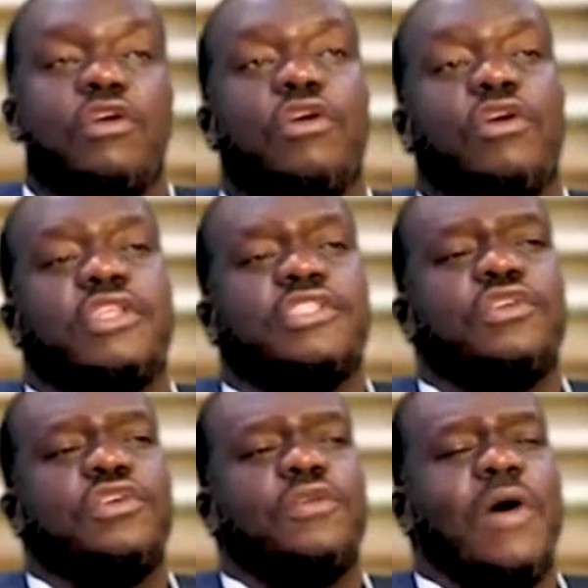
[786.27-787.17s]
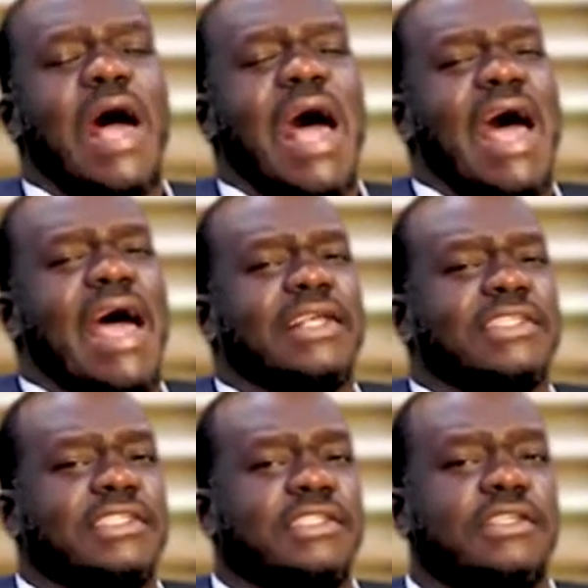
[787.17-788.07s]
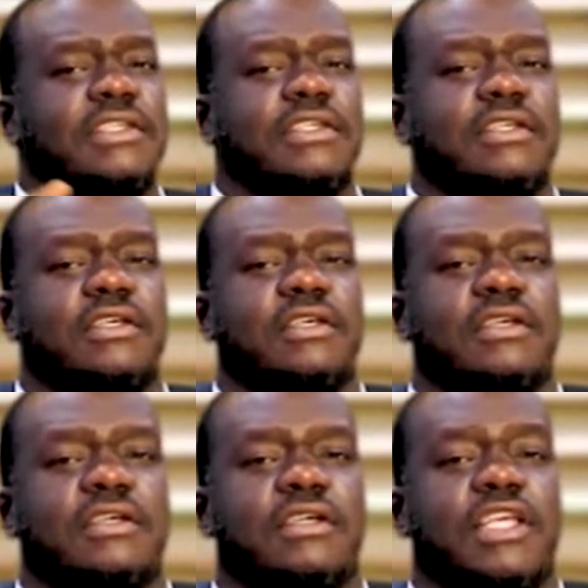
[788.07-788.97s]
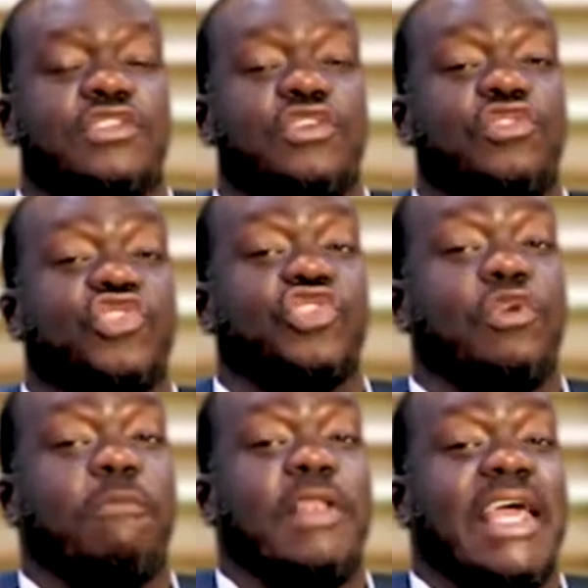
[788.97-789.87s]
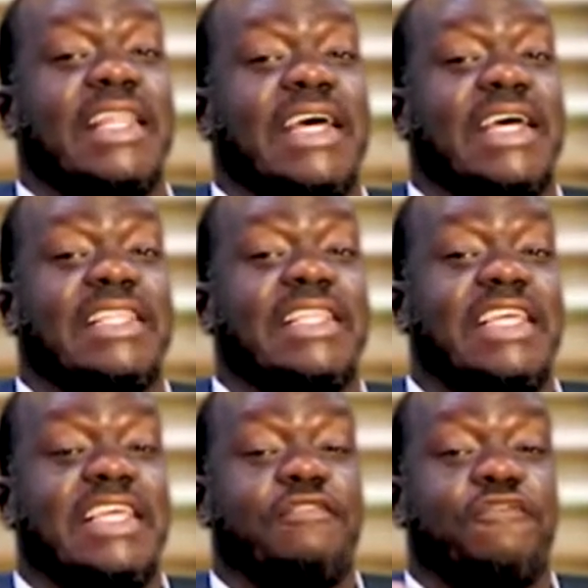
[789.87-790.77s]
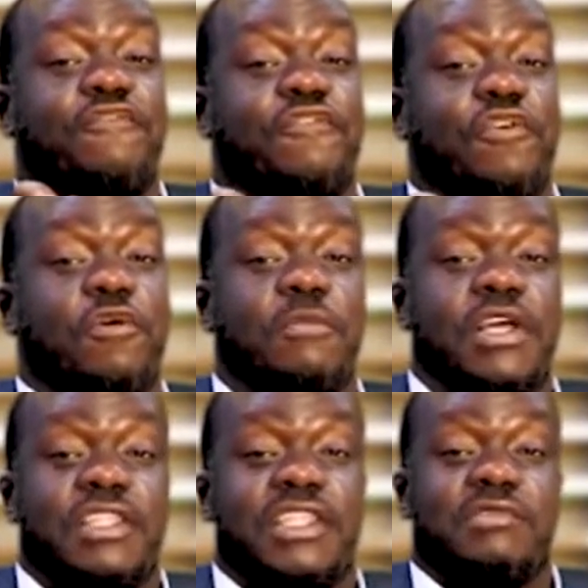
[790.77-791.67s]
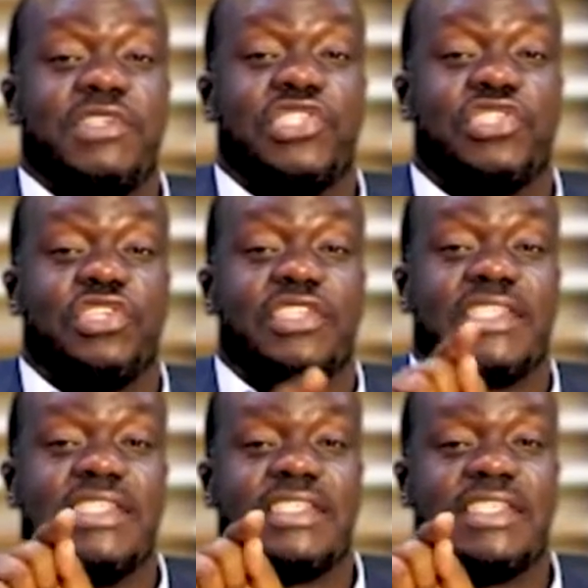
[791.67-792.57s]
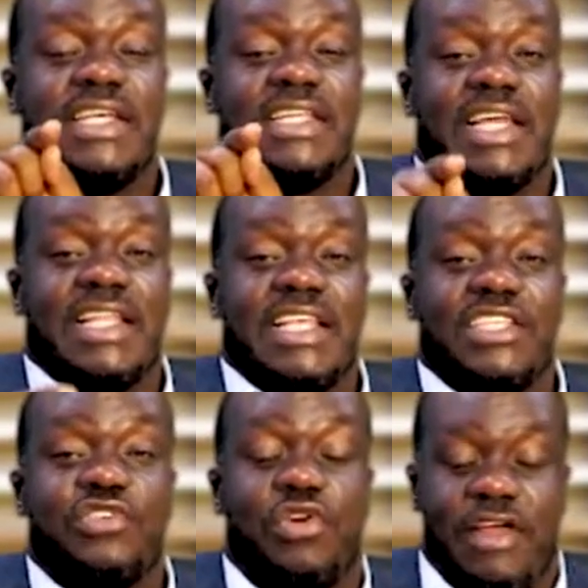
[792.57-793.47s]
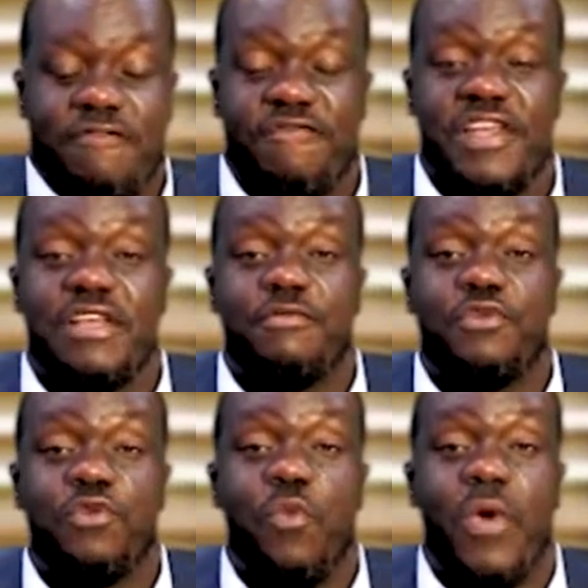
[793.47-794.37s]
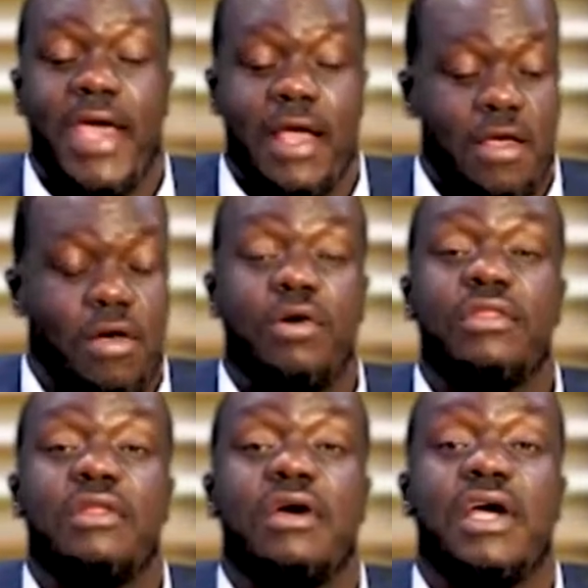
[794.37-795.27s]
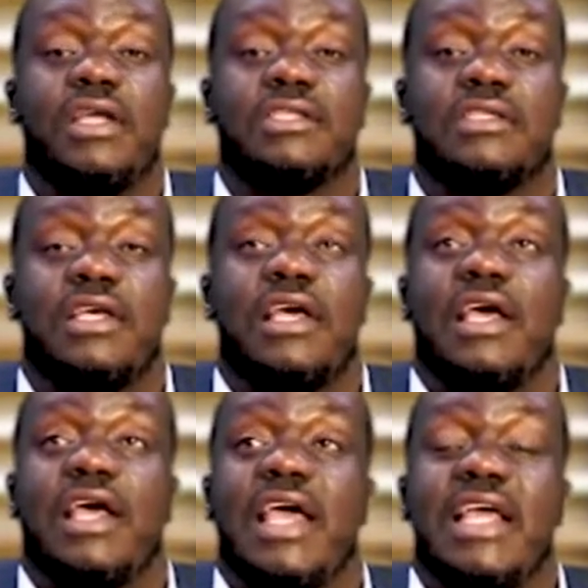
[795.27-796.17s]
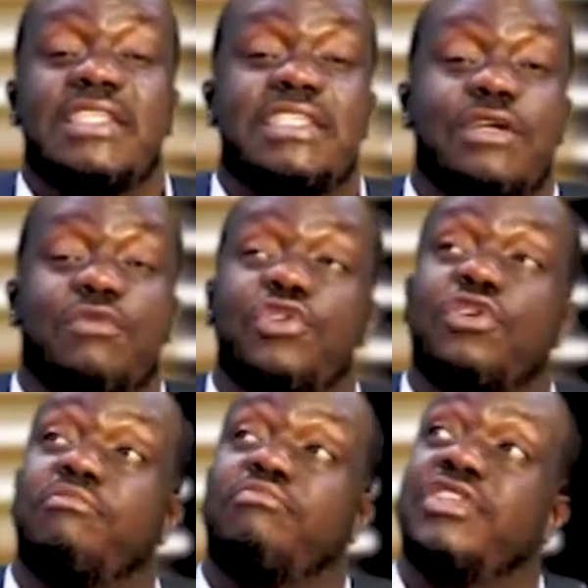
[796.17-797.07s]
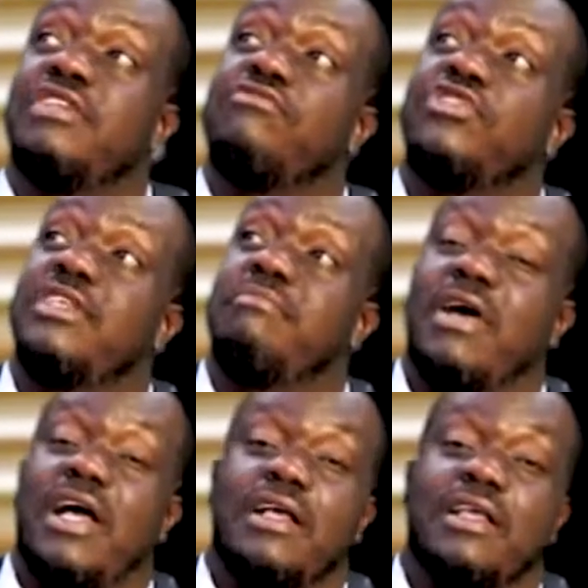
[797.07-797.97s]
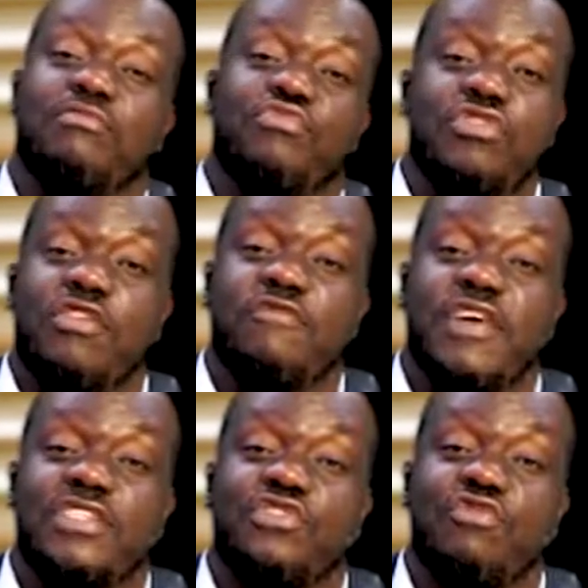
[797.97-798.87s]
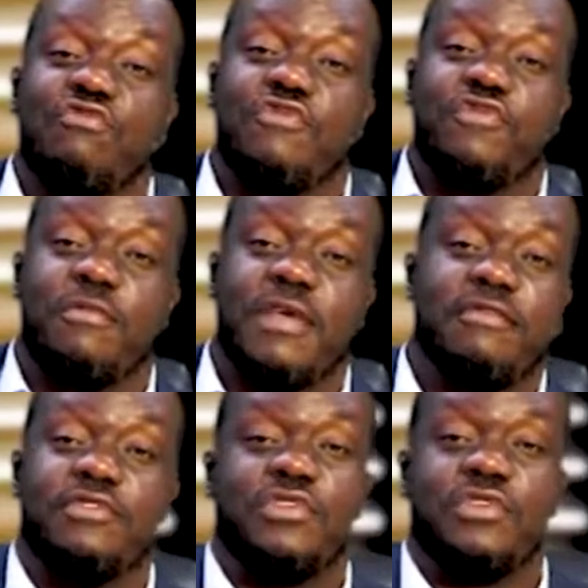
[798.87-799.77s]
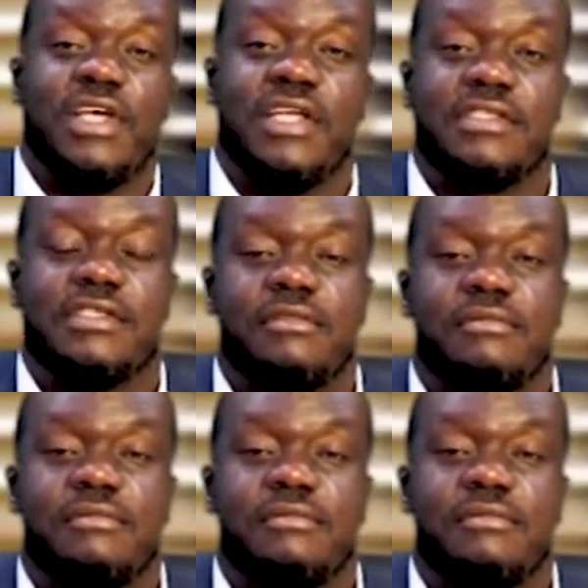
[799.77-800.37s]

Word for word: God is going to ask, He's going to supply that need from the resources that he's got available where? On the earth. Angel will not bring money back. Bullion vans don't move from heaven to earth.